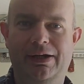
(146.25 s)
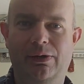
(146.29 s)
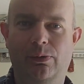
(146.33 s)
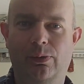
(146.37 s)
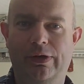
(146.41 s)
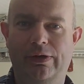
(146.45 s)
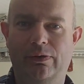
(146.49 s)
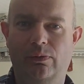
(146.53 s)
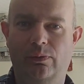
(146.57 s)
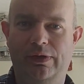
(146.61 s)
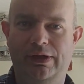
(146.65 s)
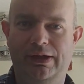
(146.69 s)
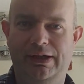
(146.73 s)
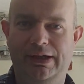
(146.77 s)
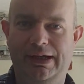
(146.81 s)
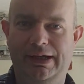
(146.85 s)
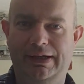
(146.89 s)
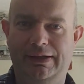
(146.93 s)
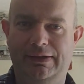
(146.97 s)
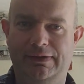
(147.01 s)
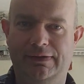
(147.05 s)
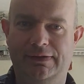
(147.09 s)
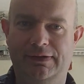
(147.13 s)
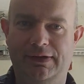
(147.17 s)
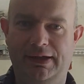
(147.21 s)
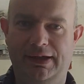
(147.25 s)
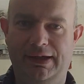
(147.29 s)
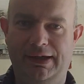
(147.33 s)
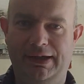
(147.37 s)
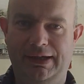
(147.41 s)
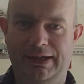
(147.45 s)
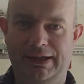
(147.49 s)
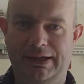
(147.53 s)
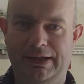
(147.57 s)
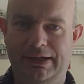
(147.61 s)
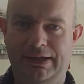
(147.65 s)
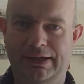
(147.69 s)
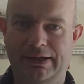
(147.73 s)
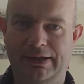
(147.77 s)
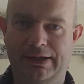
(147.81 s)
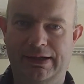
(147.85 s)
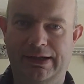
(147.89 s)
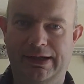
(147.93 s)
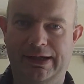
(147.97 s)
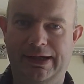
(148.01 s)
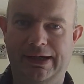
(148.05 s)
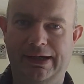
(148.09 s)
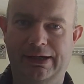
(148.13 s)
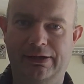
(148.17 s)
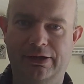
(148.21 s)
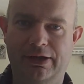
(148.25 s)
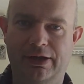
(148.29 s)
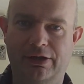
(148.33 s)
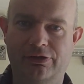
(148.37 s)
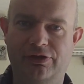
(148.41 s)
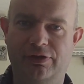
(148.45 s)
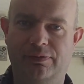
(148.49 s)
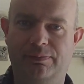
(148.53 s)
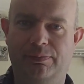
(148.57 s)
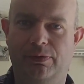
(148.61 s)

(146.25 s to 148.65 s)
when we get the logic